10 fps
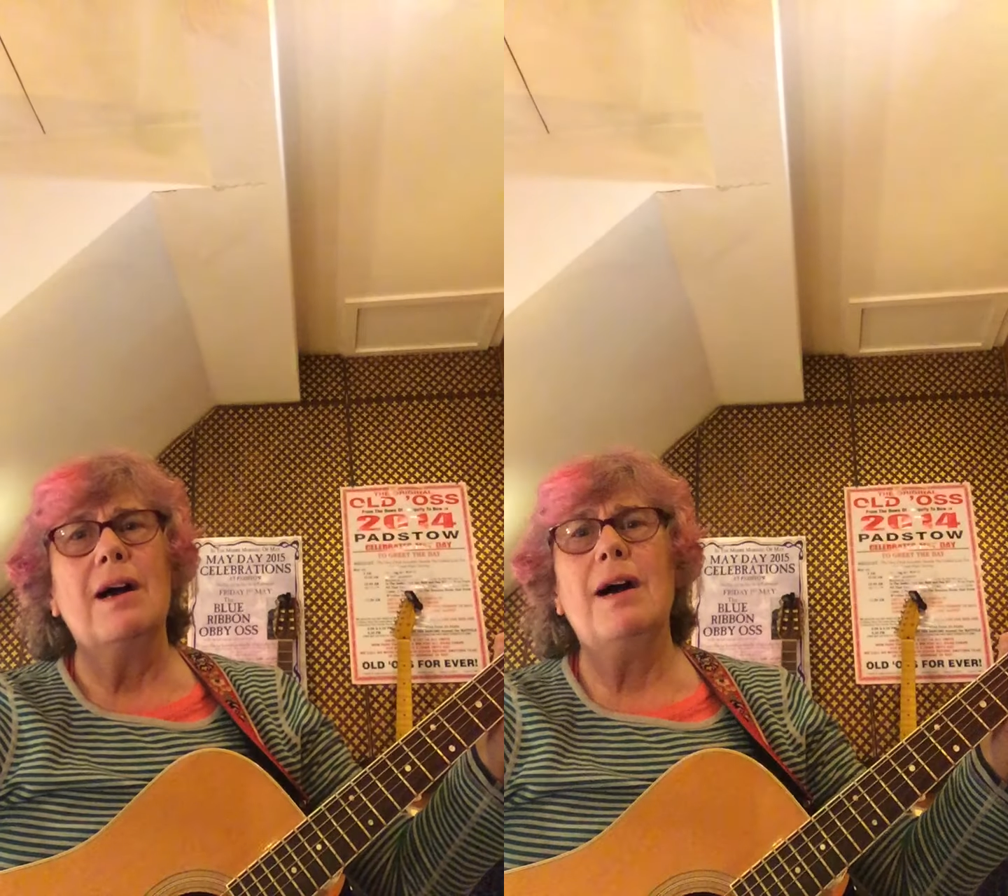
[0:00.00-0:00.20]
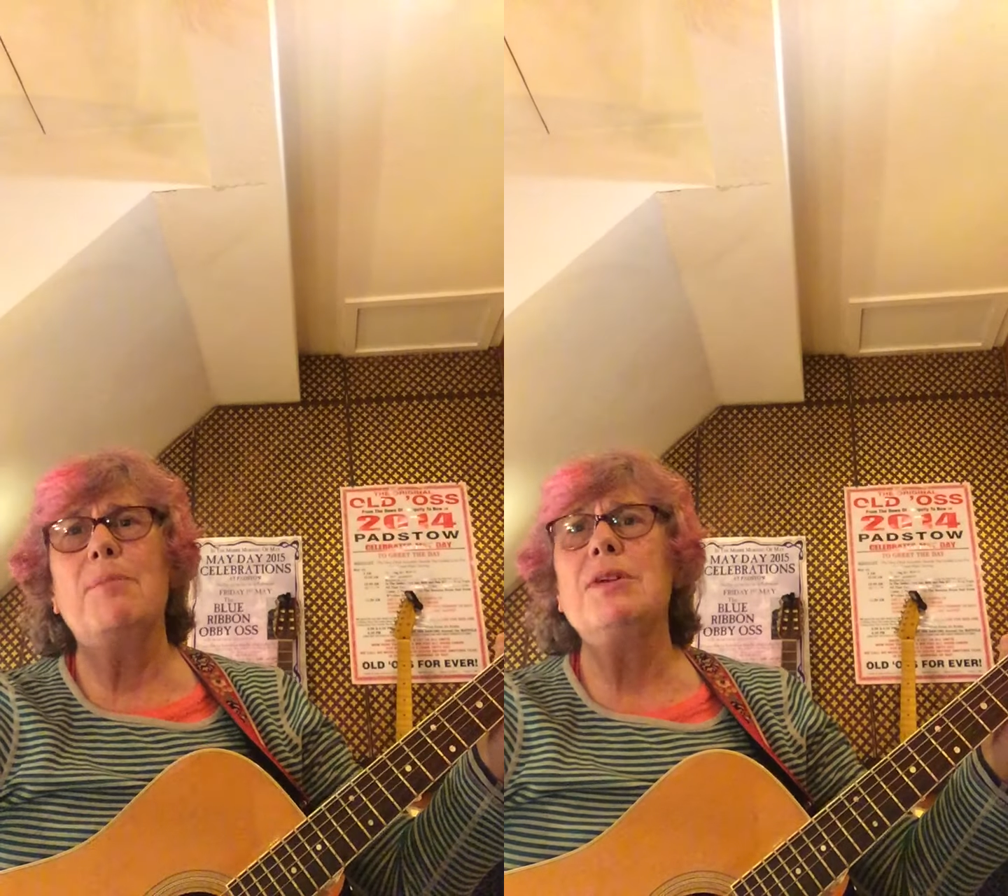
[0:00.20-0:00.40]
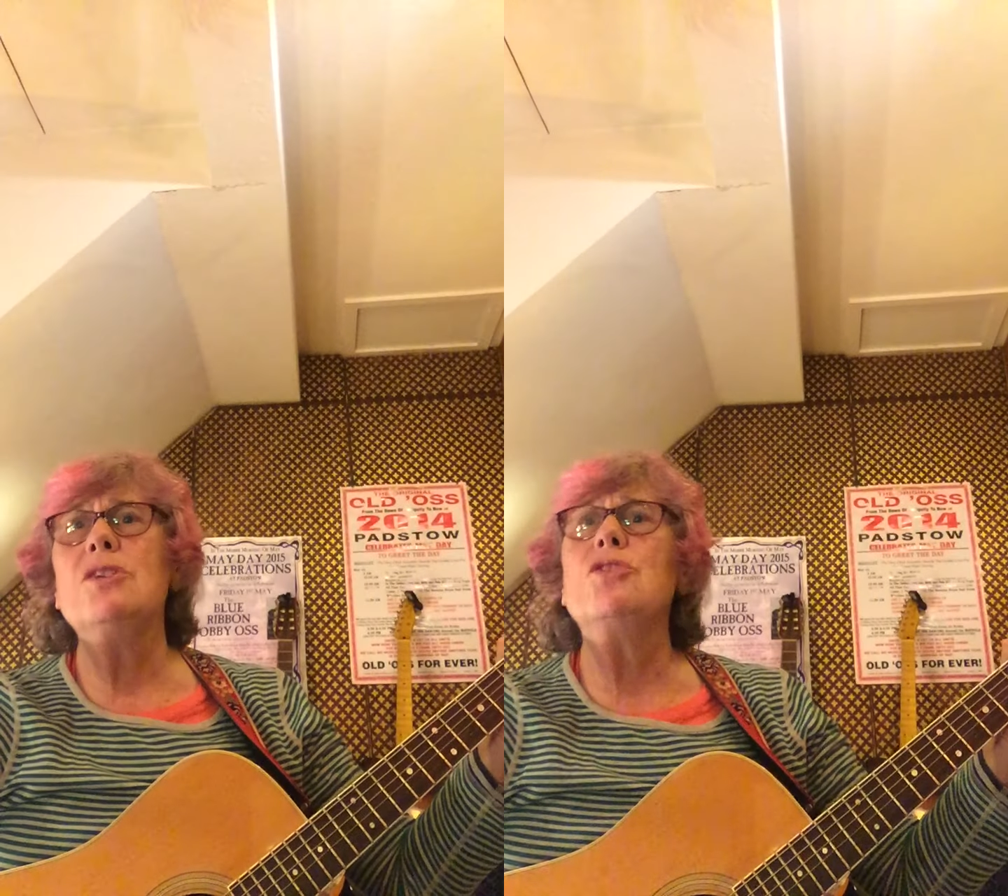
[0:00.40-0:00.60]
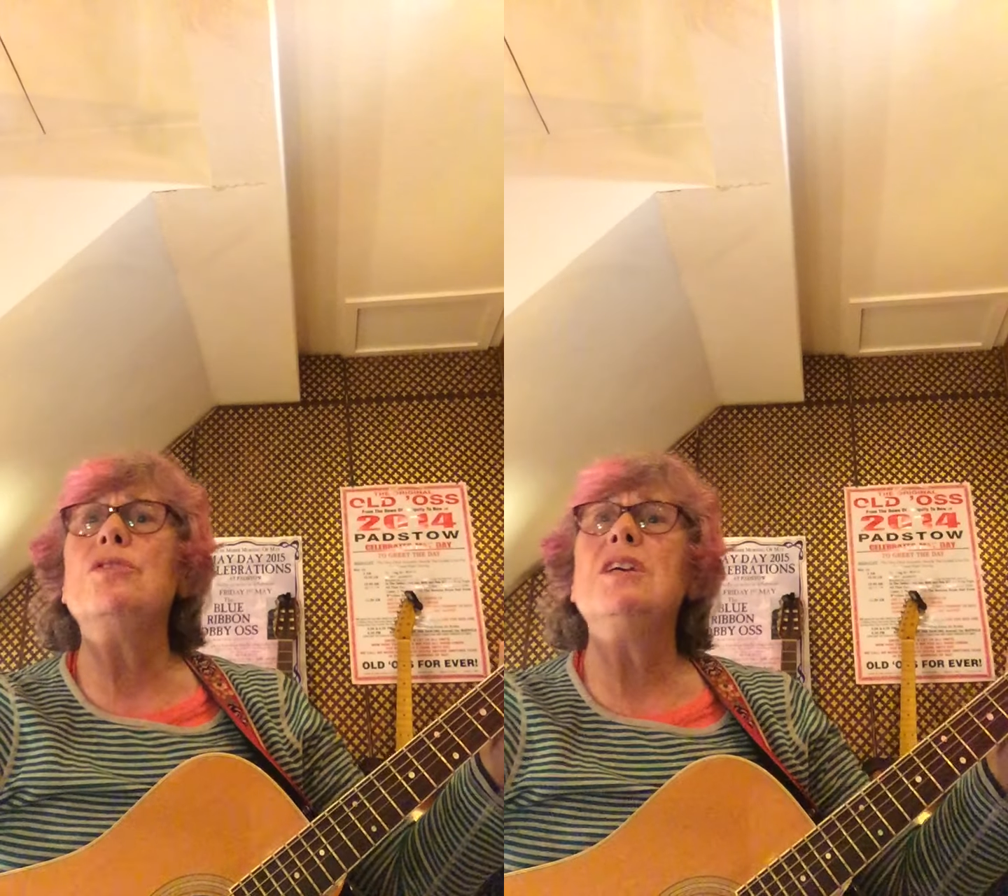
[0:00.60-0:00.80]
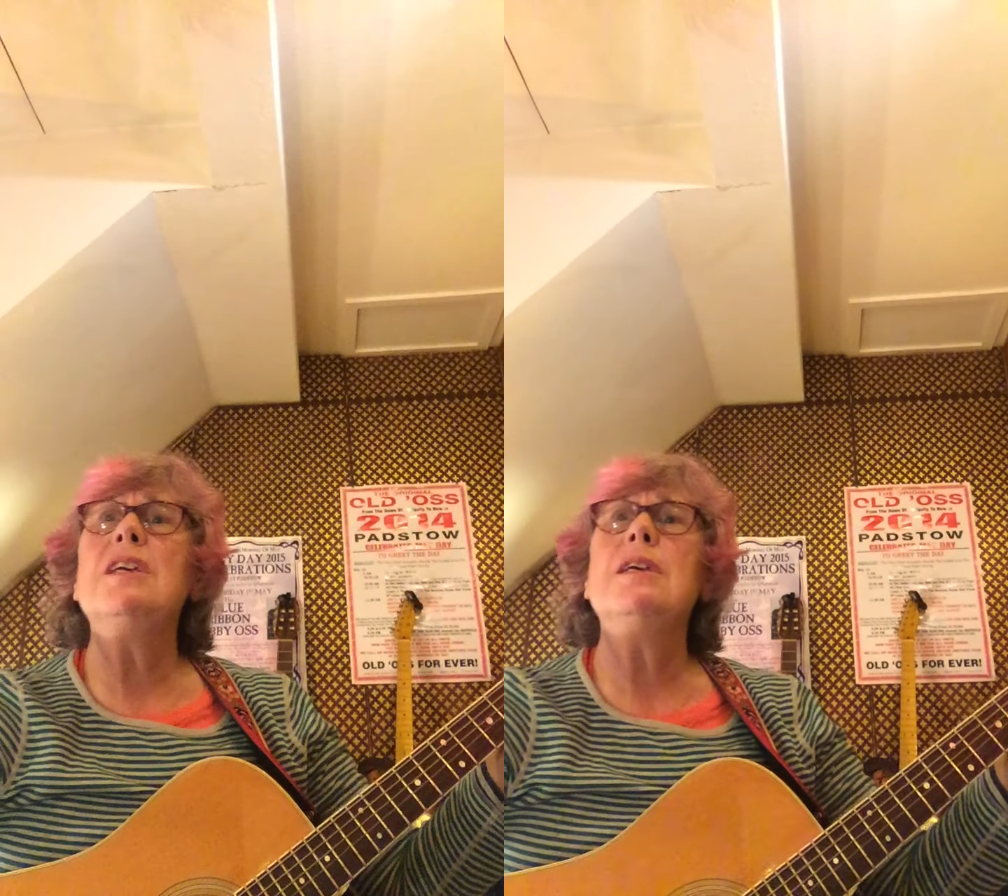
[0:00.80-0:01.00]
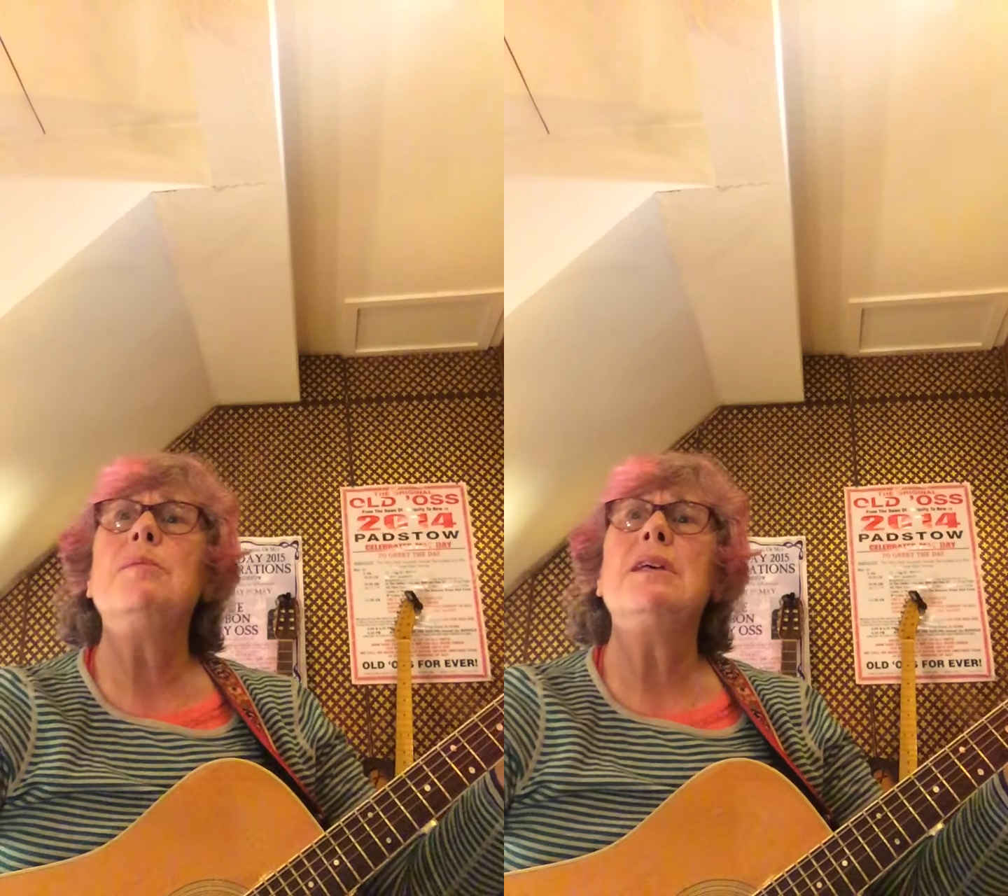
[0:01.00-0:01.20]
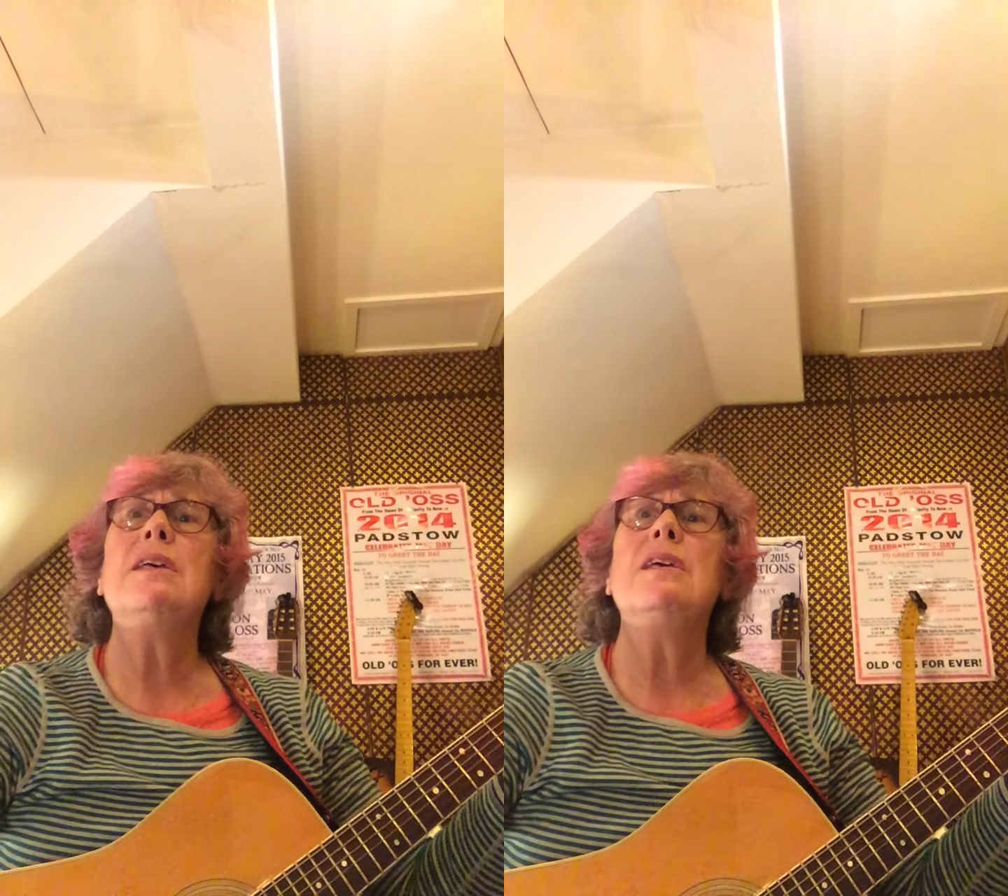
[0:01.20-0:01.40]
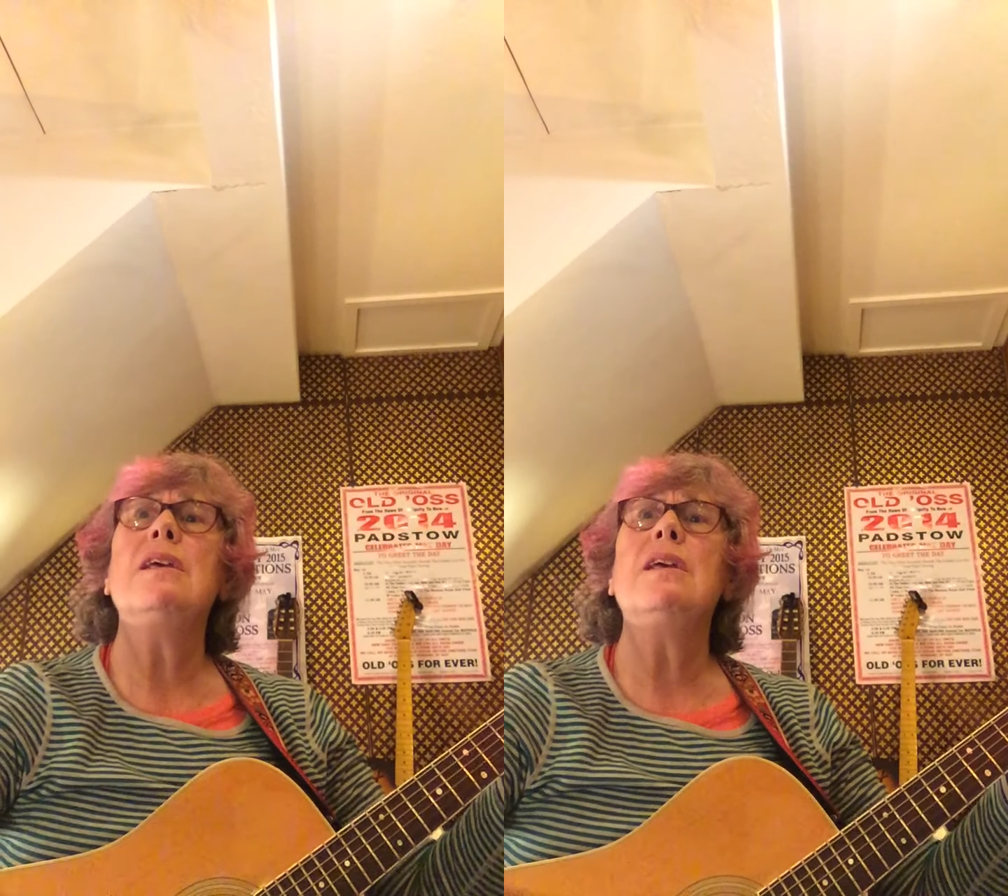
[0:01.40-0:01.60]
I've been
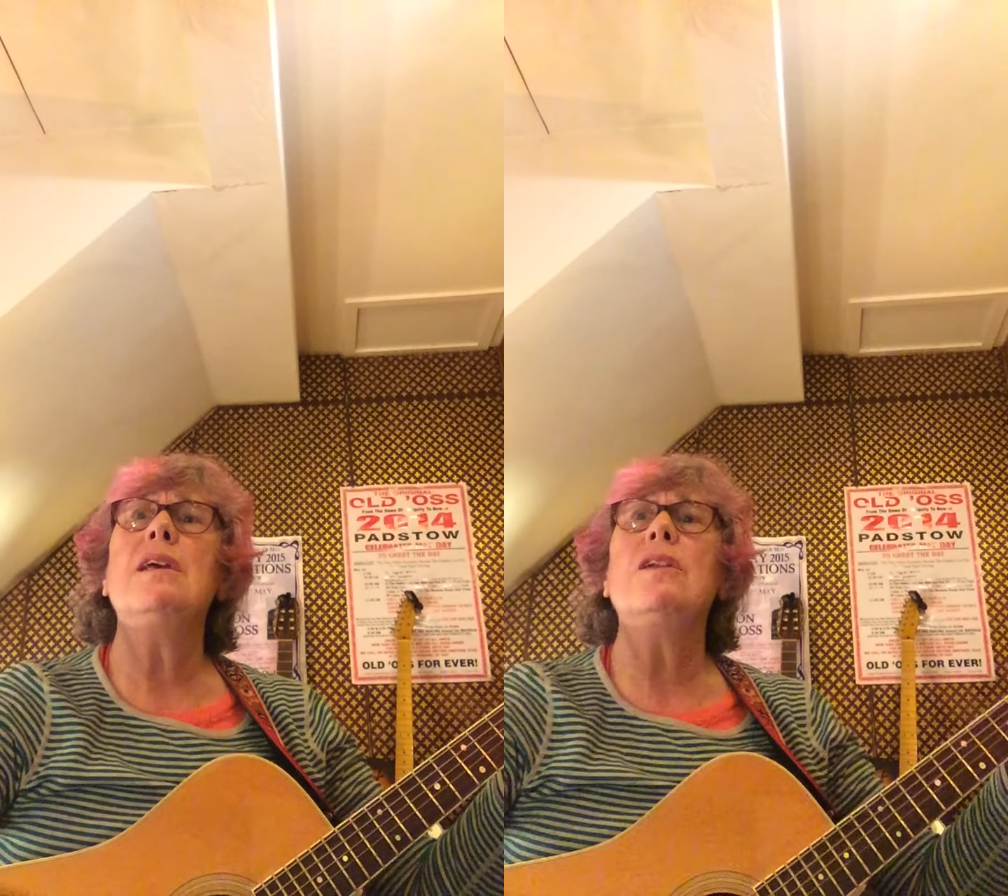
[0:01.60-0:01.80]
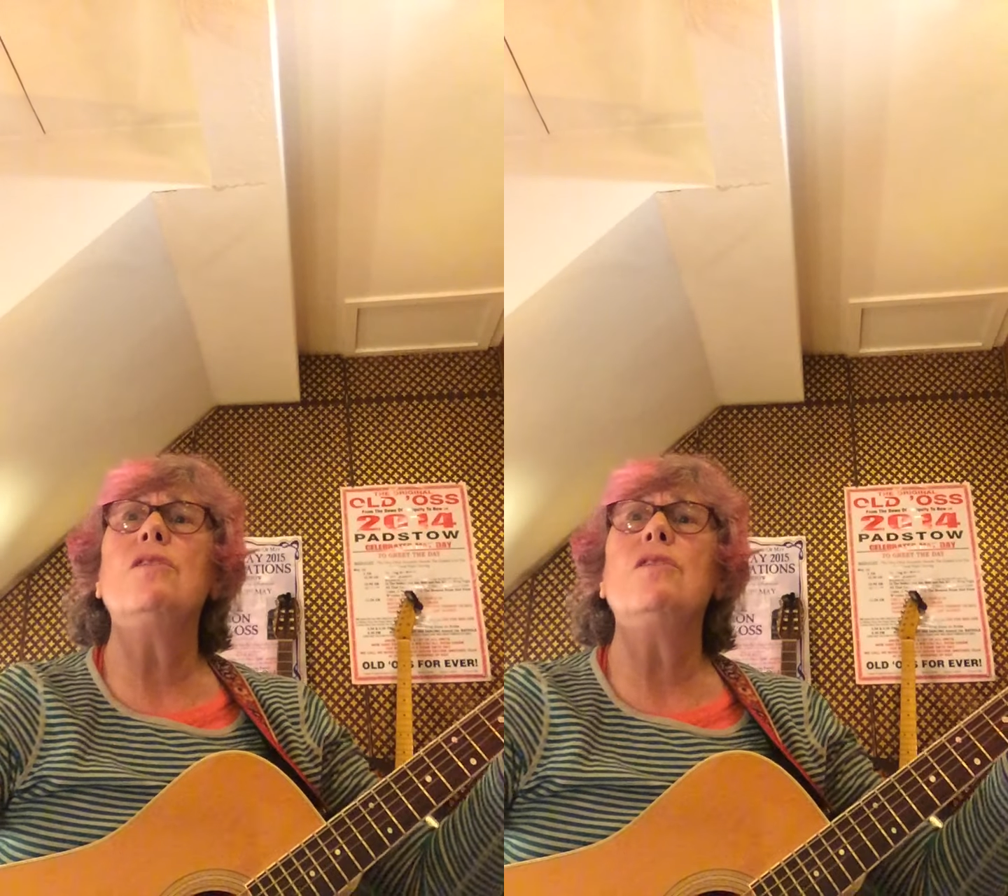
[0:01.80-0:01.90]
dreaming